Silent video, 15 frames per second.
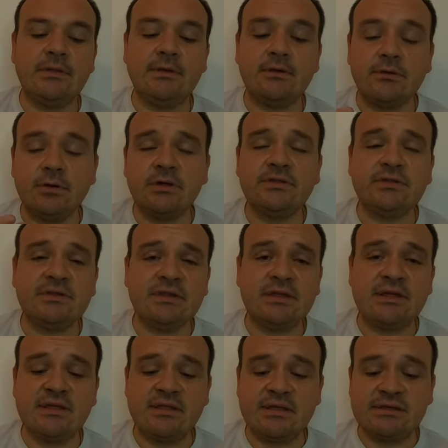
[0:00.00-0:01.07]
They are not
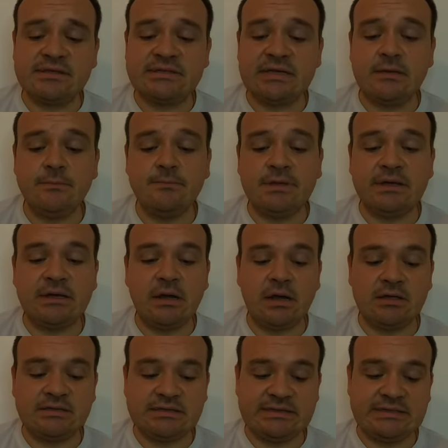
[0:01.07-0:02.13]
uh, the same
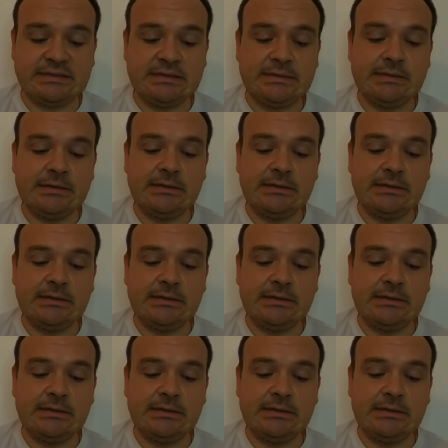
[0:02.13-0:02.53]
because